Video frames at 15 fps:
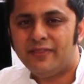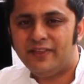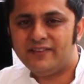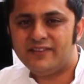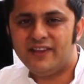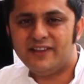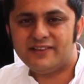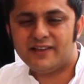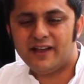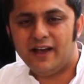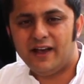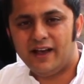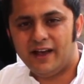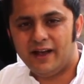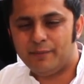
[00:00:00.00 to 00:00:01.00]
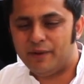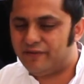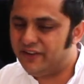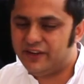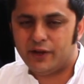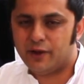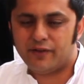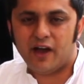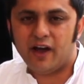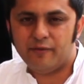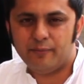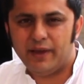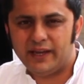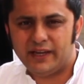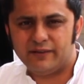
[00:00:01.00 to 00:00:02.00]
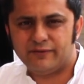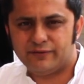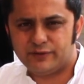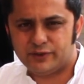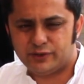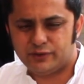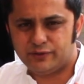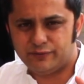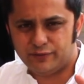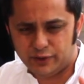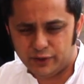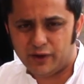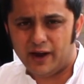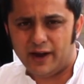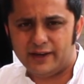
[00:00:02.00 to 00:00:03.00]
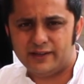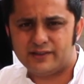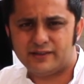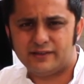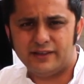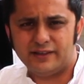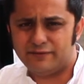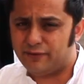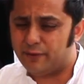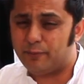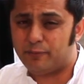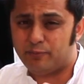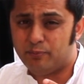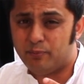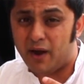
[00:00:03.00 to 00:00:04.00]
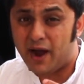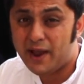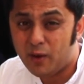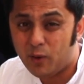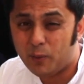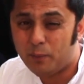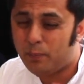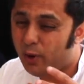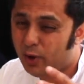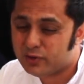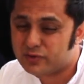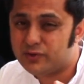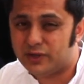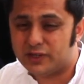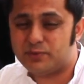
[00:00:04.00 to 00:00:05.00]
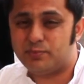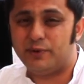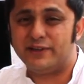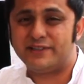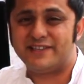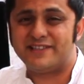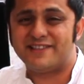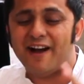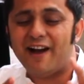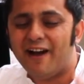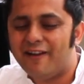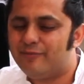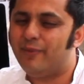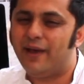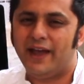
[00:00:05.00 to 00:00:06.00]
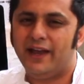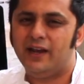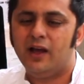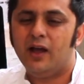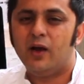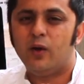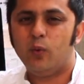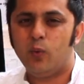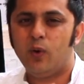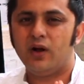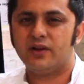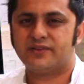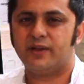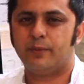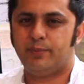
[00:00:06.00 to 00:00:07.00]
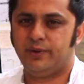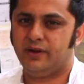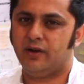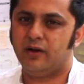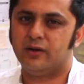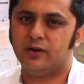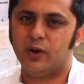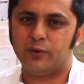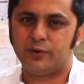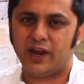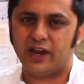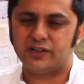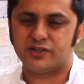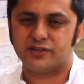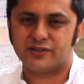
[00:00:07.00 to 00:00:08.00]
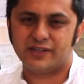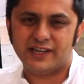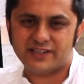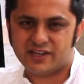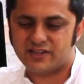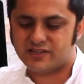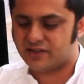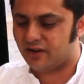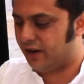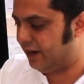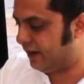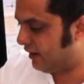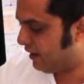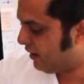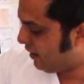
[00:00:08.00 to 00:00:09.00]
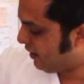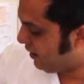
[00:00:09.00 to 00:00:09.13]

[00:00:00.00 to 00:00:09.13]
This is a video that I'm making for you guys from my own personal experiences that I've made whilst I've been on location. So let's get started.